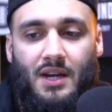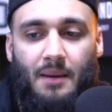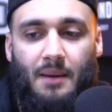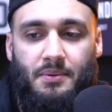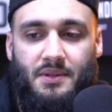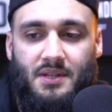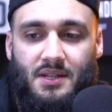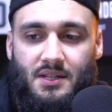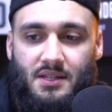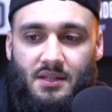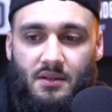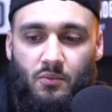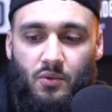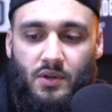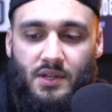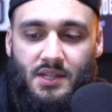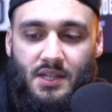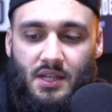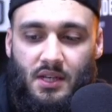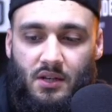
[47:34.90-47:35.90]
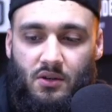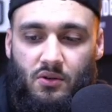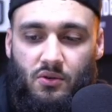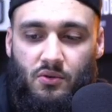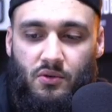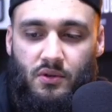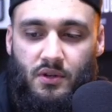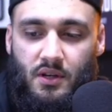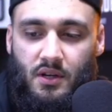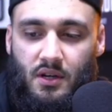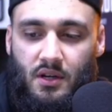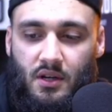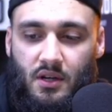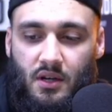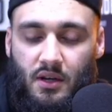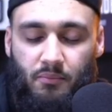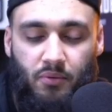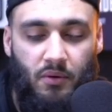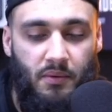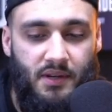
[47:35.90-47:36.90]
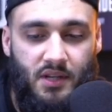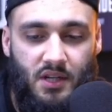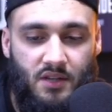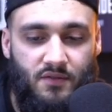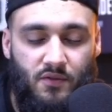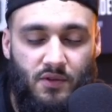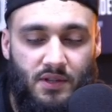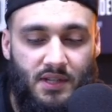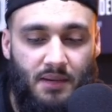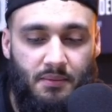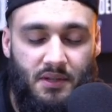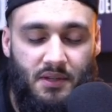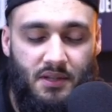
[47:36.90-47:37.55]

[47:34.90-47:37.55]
capitalism, what is it called? It probably does fall into